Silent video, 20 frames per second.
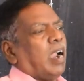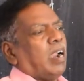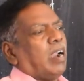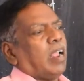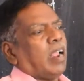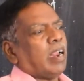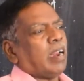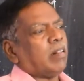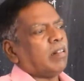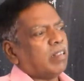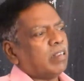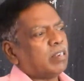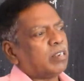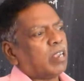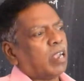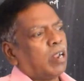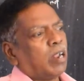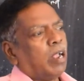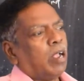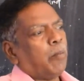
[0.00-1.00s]
And in
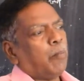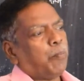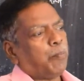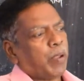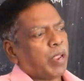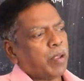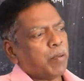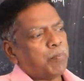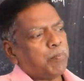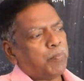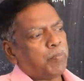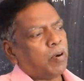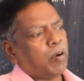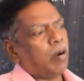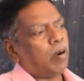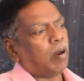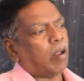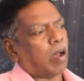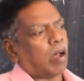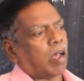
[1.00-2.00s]
this
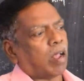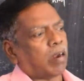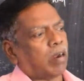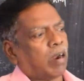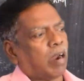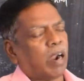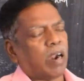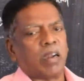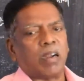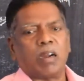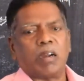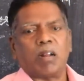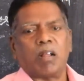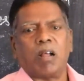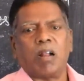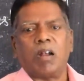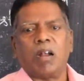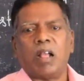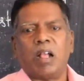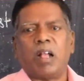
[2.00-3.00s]
people are not at
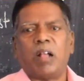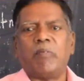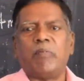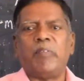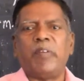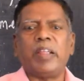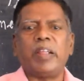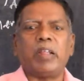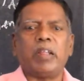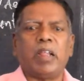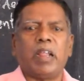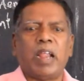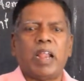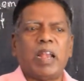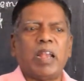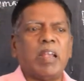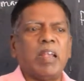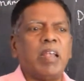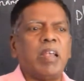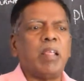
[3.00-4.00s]
all having
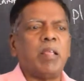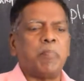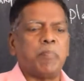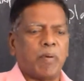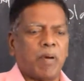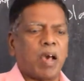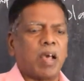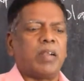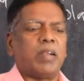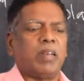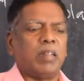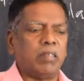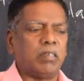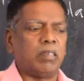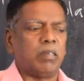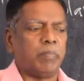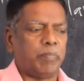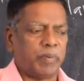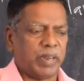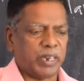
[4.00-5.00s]
any
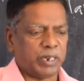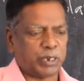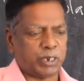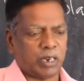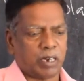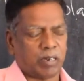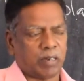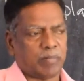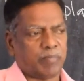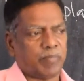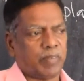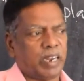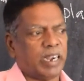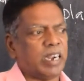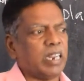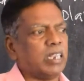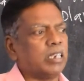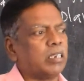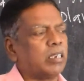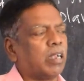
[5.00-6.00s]
participation.
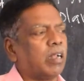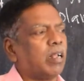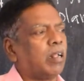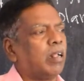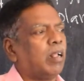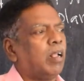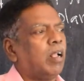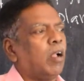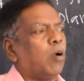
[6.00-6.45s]
It is